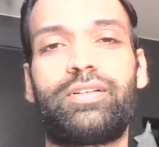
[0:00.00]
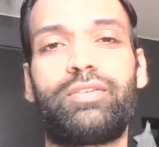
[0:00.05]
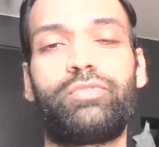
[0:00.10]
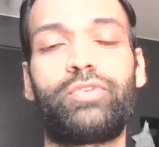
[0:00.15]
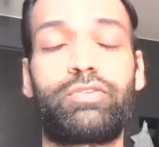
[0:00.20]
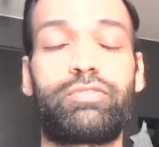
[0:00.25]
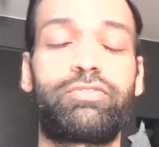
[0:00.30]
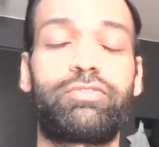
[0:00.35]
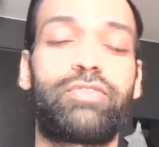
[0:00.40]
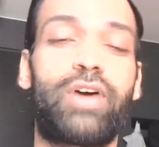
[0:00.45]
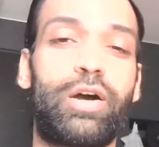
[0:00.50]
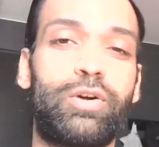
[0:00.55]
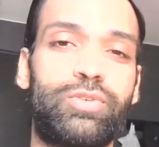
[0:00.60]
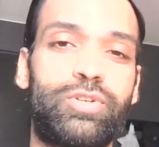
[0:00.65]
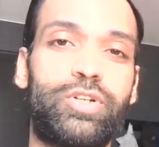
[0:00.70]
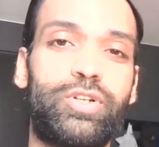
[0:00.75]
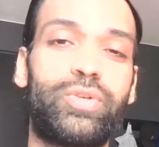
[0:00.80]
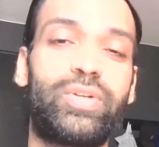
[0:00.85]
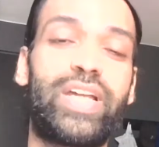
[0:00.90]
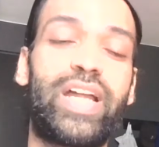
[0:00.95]
fought
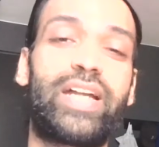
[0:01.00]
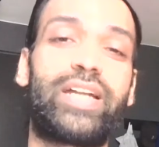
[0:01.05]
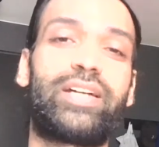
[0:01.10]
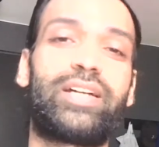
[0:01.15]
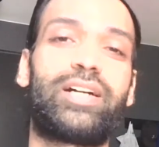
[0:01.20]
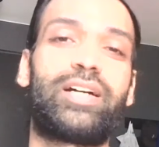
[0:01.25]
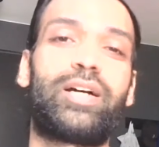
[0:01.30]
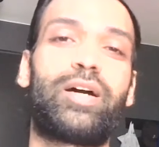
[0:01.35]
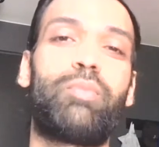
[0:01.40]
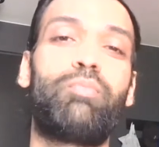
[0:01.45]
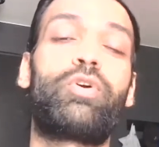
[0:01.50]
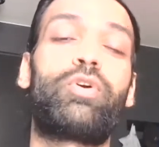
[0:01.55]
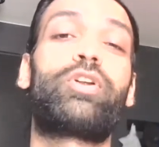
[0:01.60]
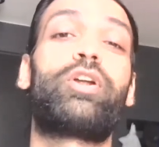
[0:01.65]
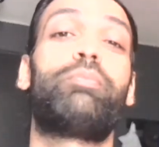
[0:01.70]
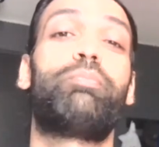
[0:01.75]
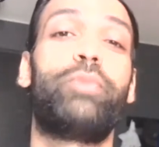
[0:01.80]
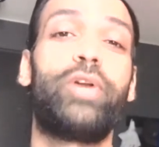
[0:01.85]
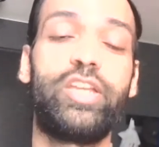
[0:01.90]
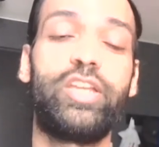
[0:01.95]
to get a
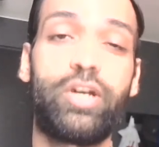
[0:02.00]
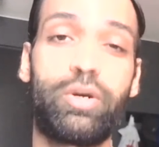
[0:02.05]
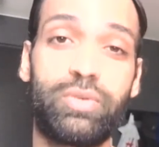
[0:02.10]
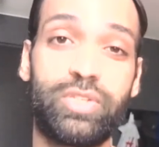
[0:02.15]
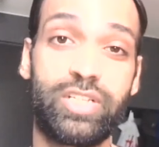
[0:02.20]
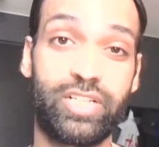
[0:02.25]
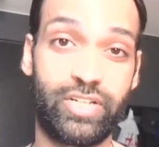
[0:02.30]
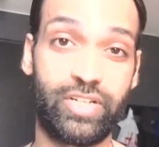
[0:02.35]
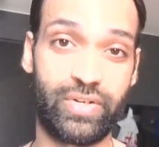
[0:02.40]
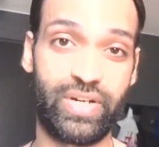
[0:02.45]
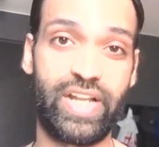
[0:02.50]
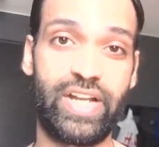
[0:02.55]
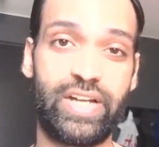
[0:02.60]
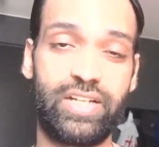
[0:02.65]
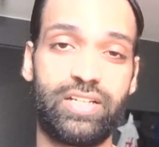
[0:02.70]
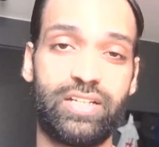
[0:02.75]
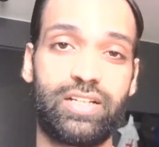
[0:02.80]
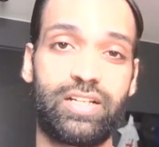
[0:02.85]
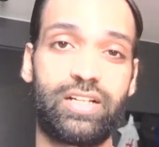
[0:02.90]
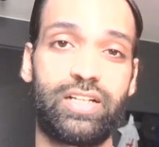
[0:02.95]
monopoly over the trade
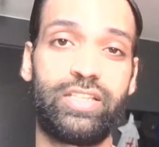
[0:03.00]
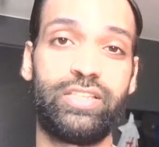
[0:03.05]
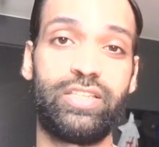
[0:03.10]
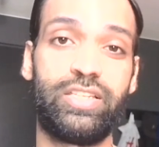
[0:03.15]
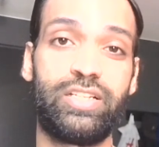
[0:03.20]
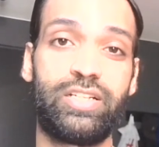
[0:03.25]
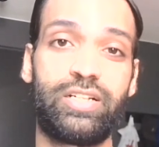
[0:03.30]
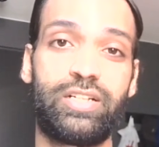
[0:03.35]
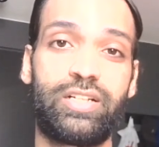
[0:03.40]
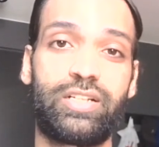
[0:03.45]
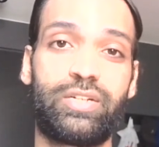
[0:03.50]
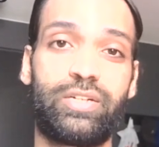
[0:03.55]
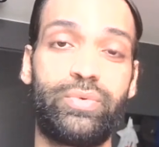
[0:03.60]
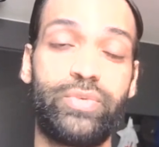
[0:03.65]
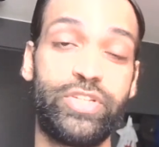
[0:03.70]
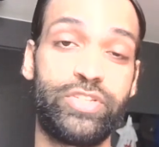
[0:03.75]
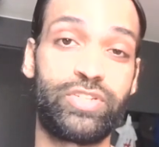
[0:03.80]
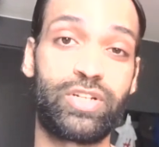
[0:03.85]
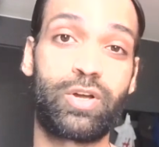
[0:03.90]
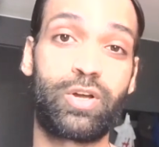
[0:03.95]
in the
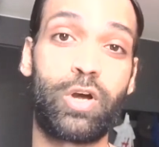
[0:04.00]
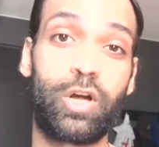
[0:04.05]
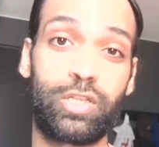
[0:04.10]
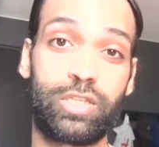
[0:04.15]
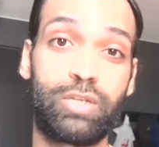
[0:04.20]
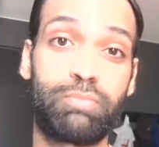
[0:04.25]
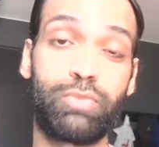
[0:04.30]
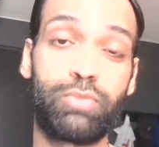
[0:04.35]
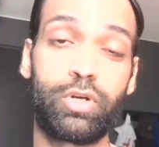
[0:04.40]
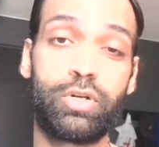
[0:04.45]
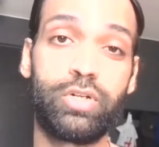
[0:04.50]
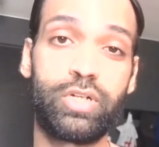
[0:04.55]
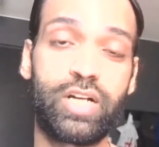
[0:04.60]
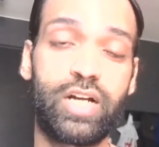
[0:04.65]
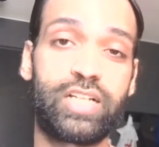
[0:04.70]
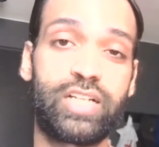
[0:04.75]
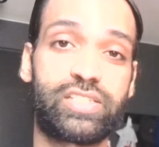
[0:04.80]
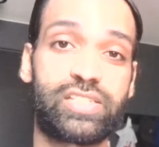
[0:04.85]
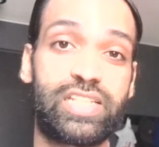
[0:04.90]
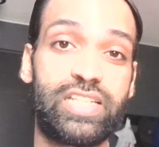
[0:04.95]
region called the
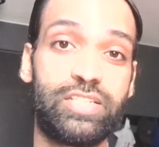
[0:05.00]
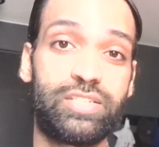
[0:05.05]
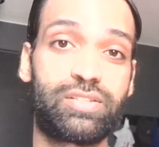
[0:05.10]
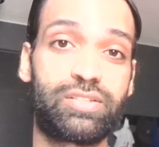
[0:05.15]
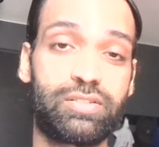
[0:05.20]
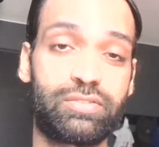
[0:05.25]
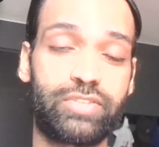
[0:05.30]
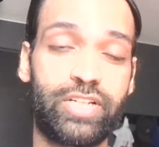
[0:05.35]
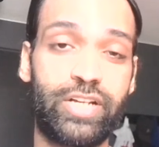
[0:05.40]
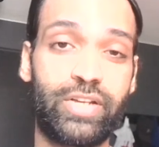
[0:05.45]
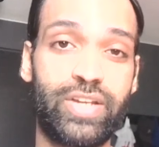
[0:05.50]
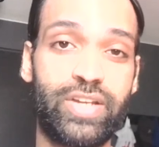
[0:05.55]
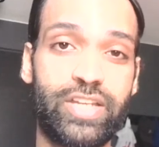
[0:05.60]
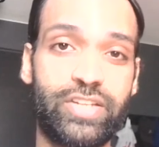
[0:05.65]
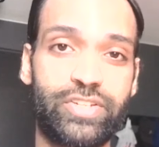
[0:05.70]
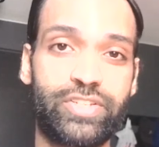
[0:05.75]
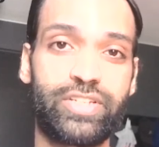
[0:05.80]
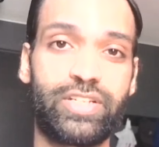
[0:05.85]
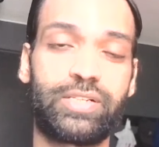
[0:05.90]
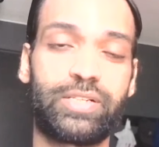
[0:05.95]
Moluccas, east of
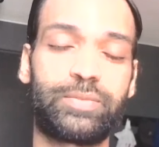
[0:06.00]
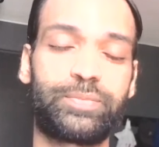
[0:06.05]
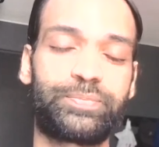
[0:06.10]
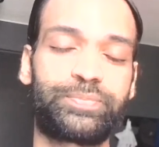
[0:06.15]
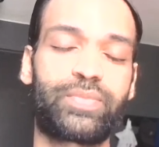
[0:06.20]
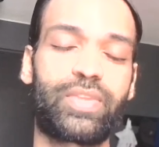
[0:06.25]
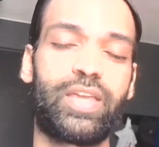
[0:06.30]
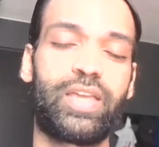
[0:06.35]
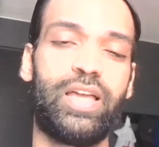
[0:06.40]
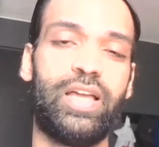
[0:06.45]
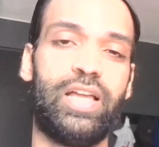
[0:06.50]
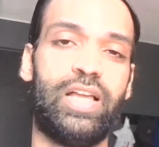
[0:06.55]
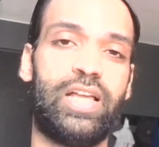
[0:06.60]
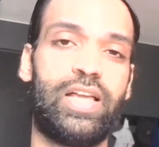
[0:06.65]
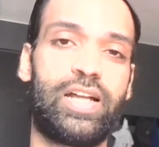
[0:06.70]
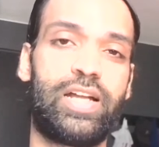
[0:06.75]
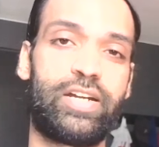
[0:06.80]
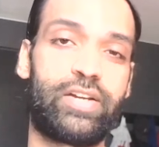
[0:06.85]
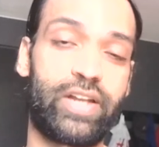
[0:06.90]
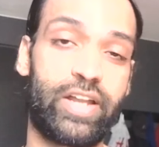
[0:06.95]
Indonesia,
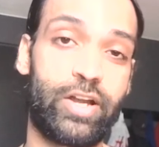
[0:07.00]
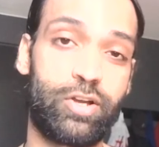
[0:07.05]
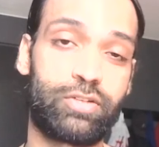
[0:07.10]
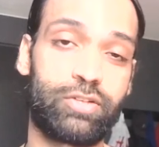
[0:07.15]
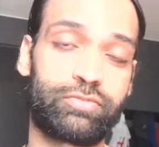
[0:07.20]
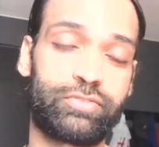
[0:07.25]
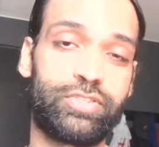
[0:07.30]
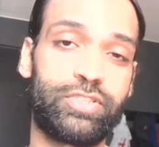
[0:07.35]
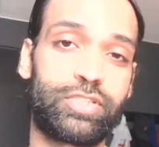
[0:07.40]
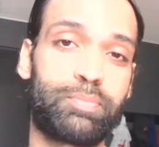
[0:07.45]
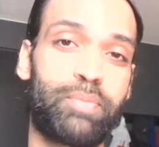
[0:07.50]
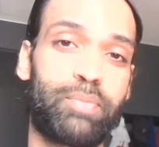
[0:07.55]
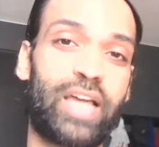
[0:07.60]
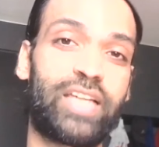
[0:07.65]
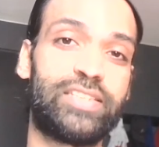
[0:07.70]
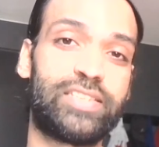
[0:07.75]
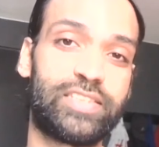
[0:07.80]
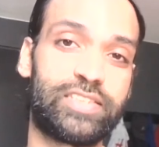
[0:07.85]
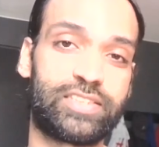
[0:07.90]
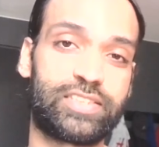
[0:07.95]
trade of the
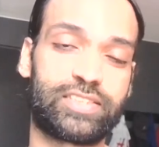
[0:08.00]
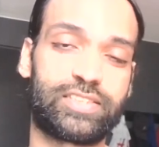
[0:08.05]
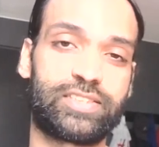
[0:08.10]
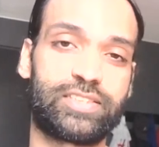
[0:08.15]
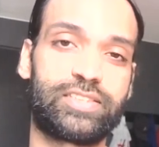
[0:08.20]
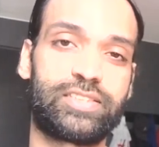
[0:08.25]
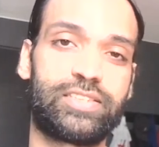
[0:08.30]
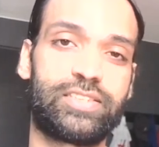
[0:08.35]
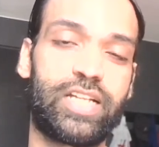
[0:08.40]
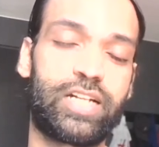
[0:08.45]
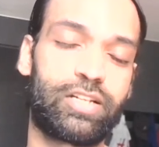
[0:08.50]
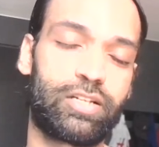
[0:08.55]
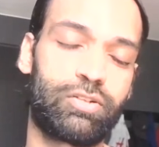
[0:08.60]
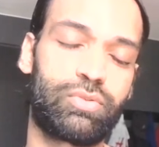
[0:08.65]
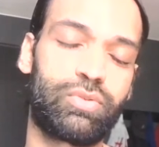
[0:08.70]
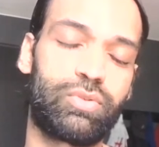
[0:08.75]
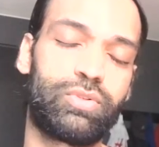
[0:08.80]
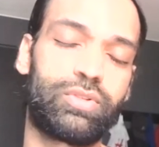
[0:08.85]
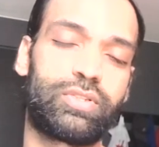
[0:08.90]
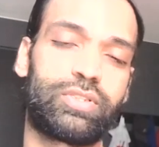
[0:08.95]
spices that are
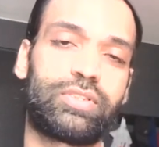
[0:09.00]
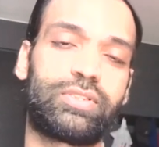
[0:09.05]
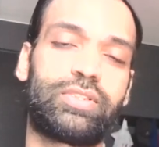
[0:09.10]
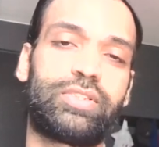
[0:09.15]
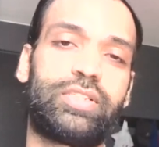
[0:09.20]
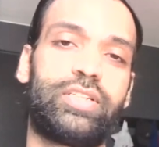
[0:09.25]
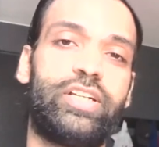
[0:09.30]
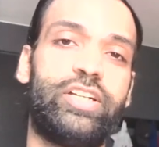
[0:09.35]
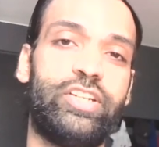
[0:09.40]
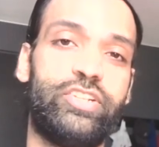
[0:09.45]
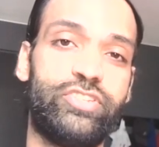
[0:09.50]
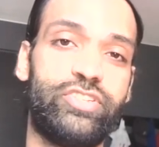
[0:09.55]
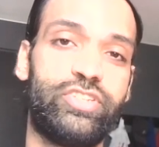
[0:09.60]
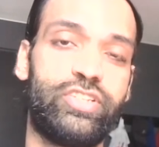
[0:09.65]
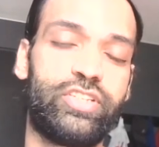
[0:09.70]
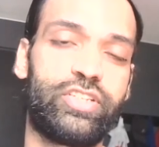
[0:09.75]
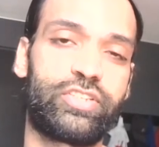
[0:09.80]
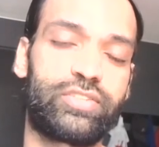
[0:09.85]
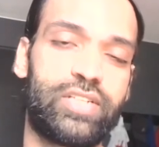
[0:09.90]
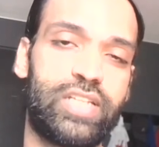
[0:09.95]
grown
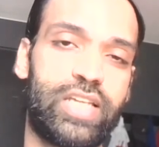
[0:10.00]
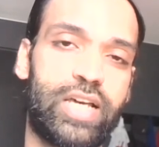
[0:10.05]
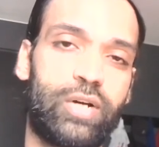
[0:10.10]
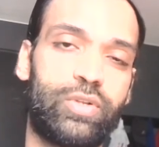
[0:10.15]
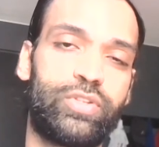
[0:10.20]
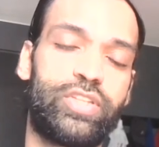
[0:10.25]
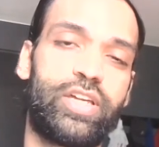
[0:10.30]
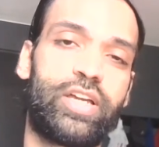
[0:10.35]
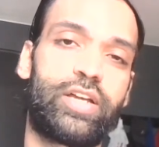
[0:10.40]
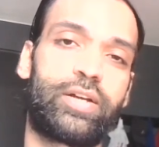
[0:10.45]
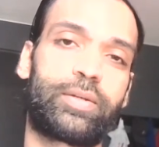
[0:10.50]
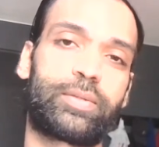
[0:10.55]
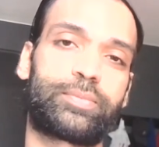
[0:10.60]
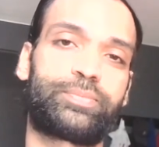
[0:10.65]
indigenously out there.